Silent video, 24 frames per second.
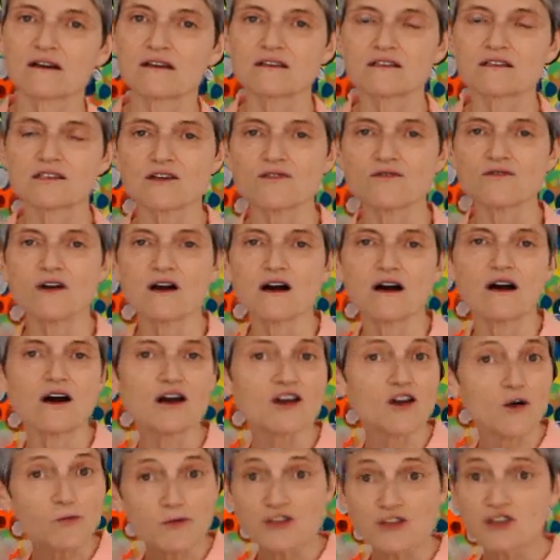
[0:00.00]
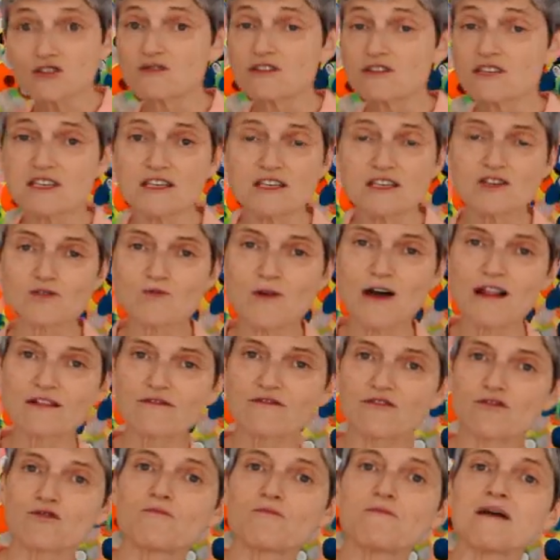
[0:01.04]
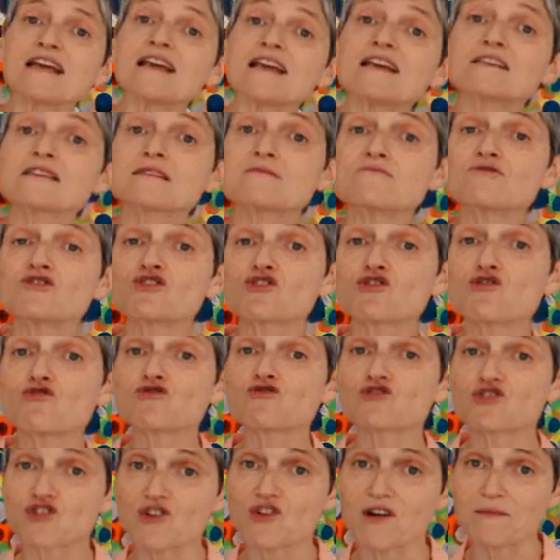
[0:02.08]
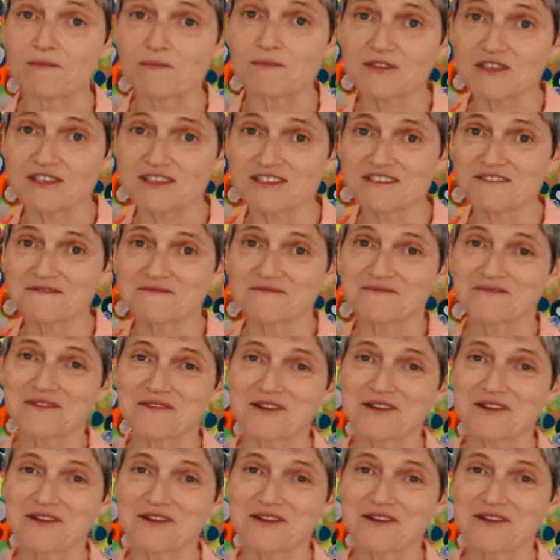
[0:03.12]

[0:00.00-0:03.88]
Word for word: So an opportunity as well for making some short trips